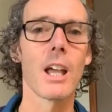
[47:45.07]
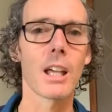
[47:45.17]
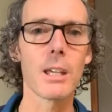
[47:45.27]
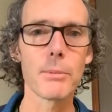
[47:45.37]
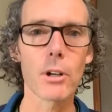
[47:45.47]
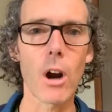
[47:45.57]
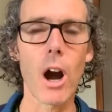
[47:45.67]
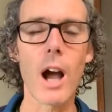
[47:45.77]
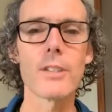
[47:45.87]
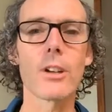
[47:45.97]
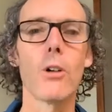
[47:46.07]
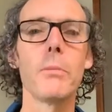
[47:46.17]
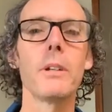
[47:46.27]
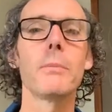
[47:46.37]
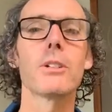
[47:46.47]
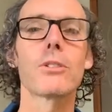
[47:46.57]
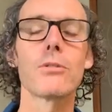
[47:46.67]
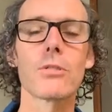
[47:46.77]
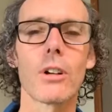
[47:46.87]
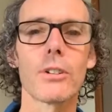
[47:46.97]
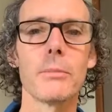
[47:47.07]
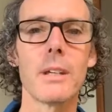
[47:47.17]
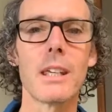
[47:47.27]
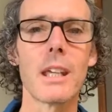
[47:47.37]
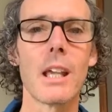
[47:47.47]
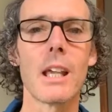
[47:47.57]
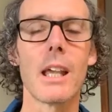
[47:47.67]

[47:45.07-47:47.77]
Keep your eyes open, but choose not to be